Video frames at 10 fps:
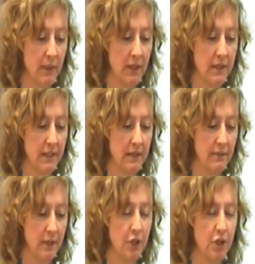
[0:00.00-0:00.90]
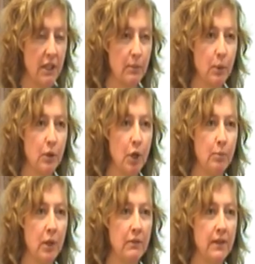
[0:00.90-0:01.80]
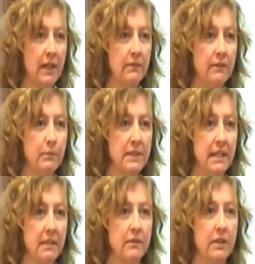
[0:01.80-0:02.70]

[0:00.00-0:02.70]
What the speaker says: because in the first year they put 0.5%